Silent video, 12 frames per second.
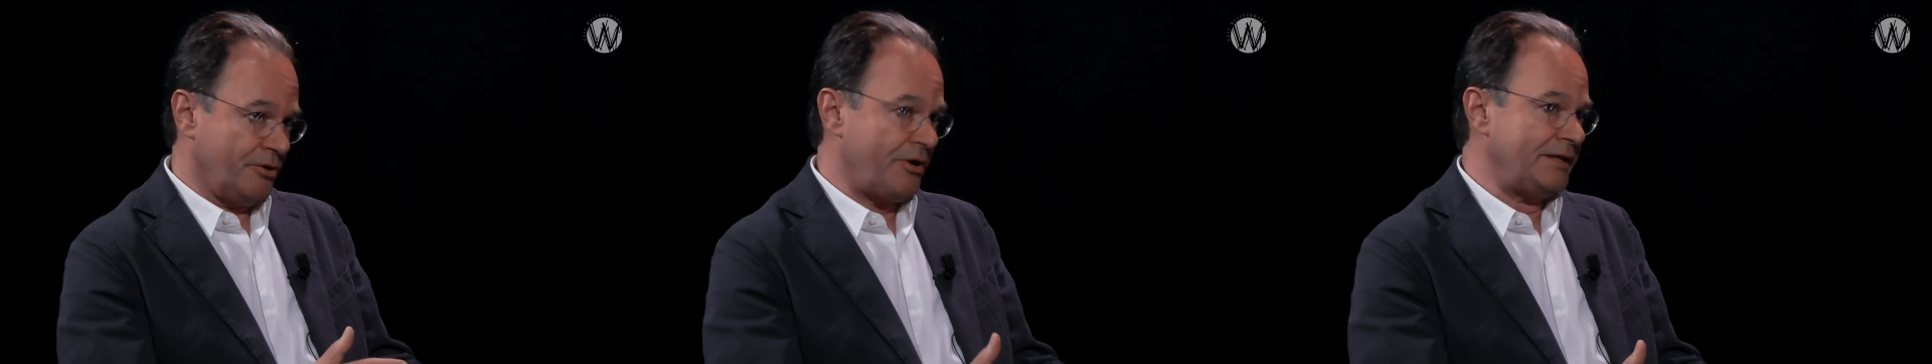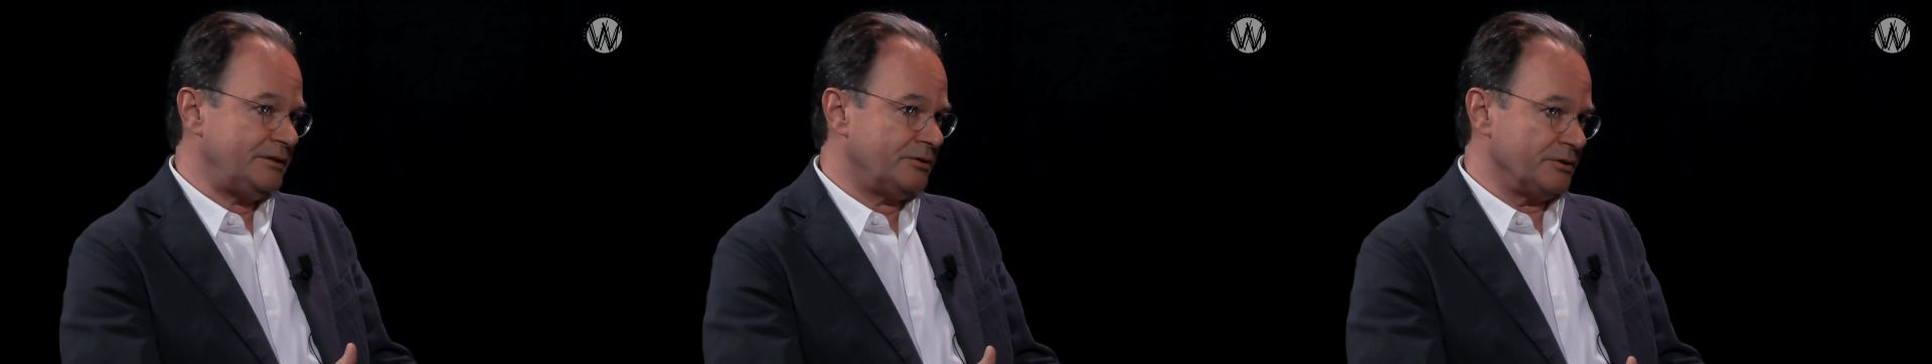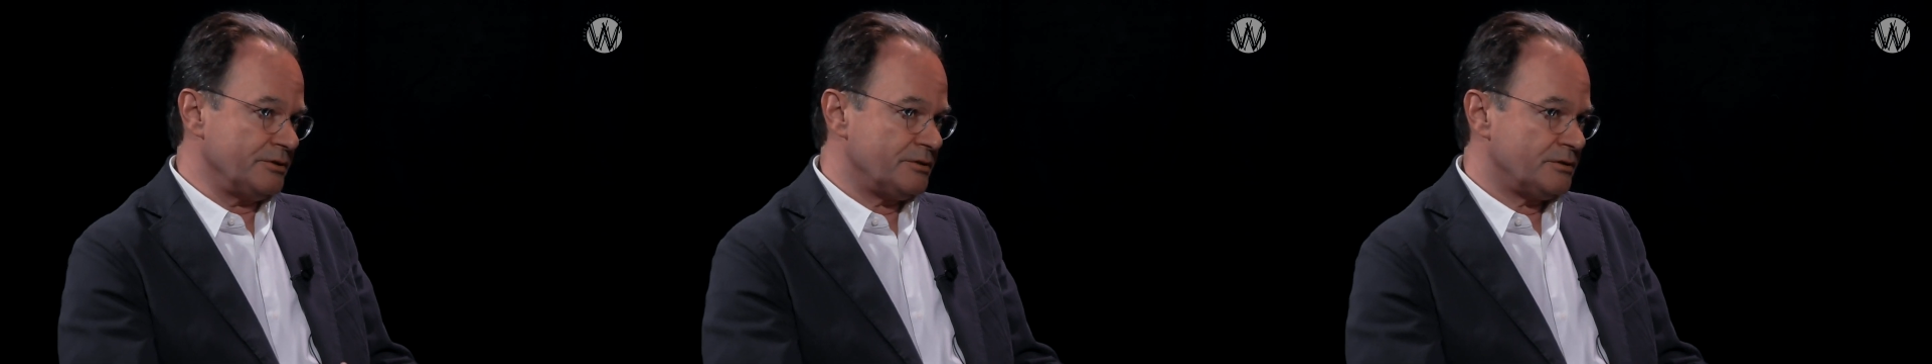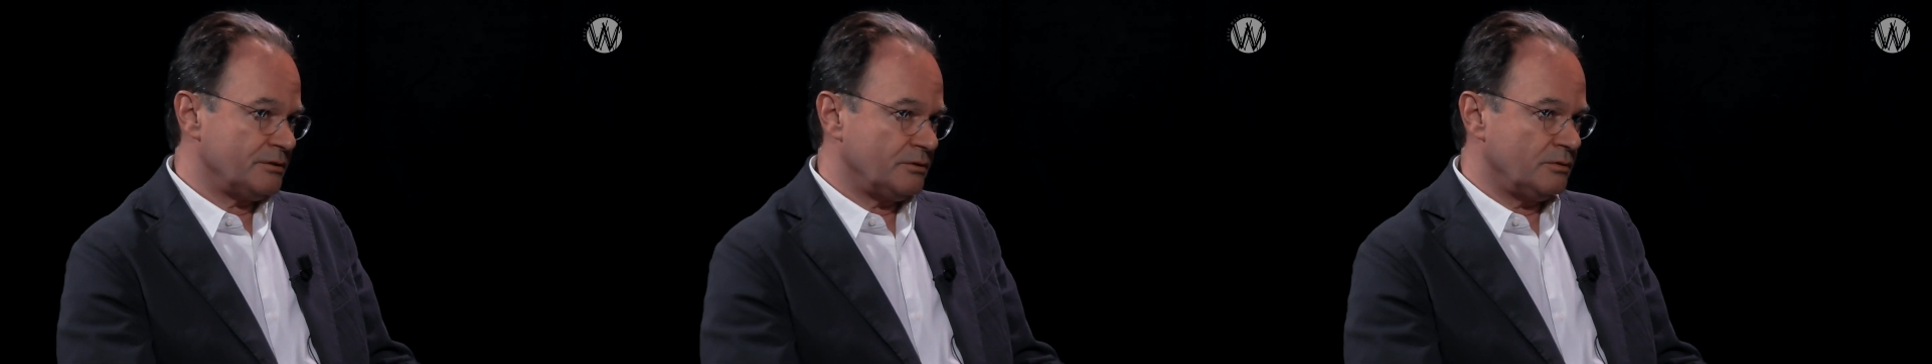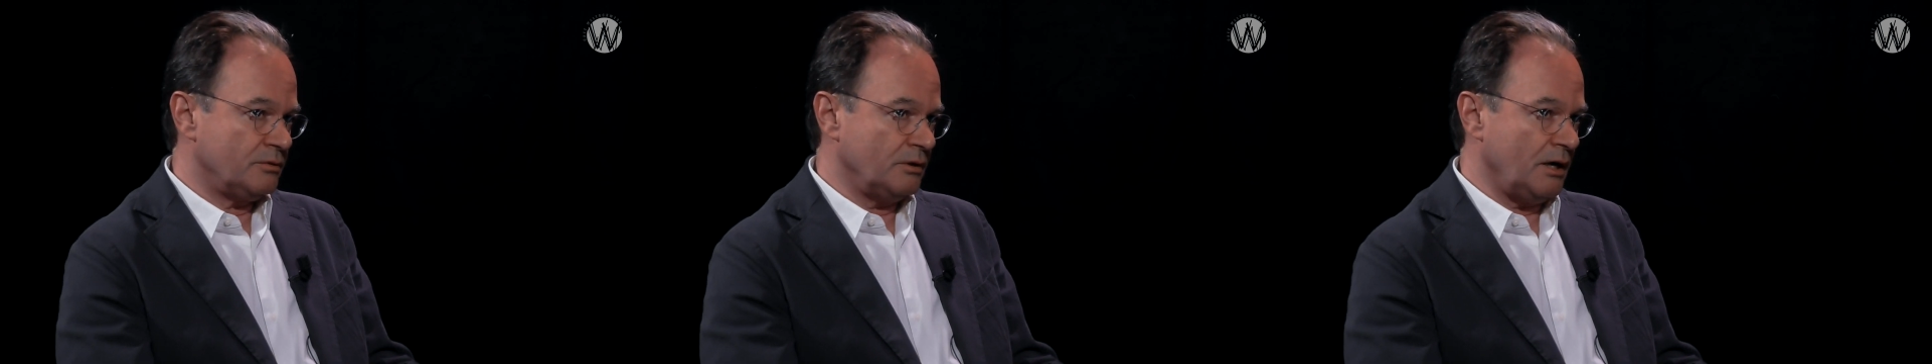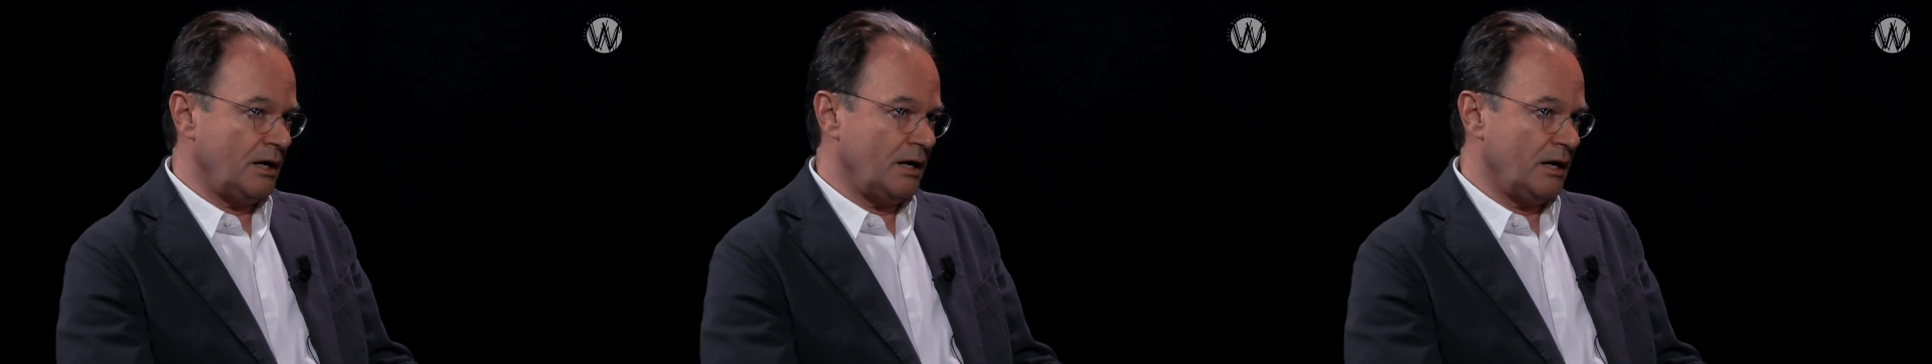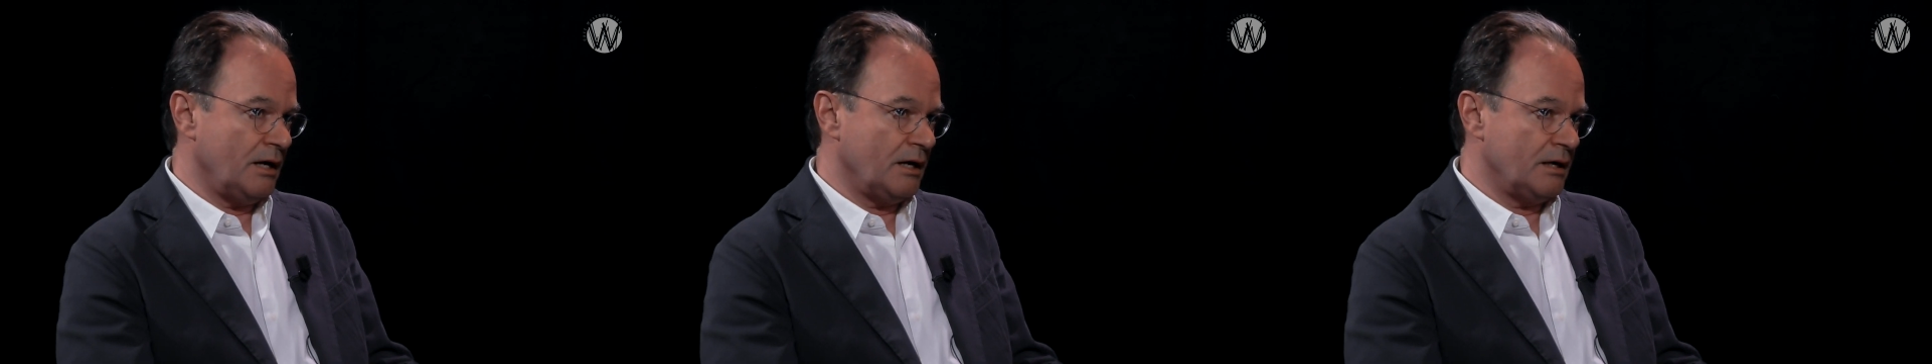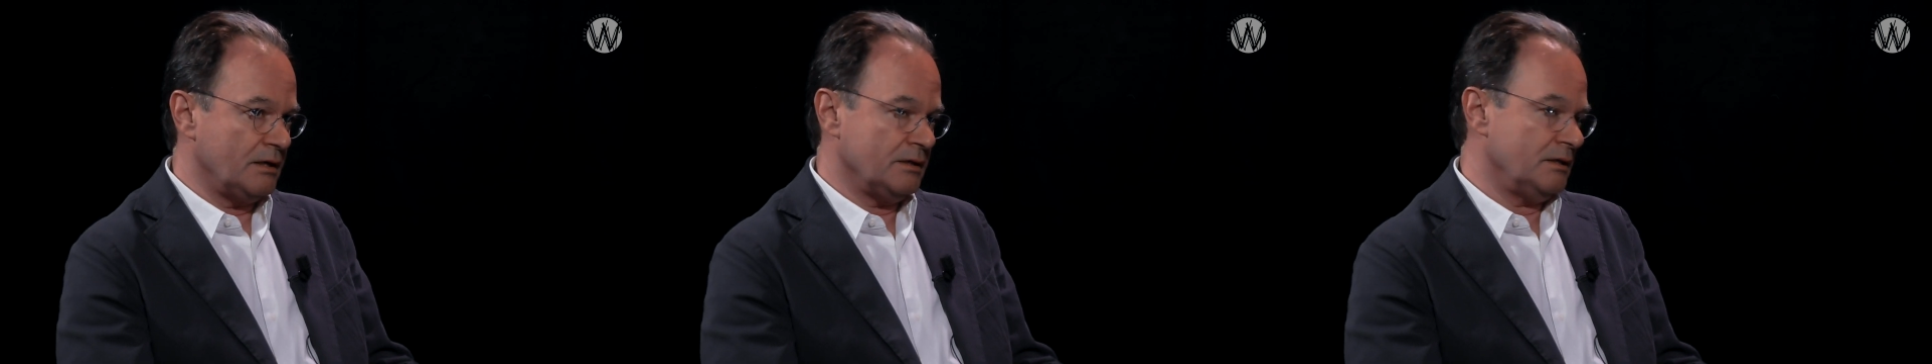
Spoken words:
creditors, who are,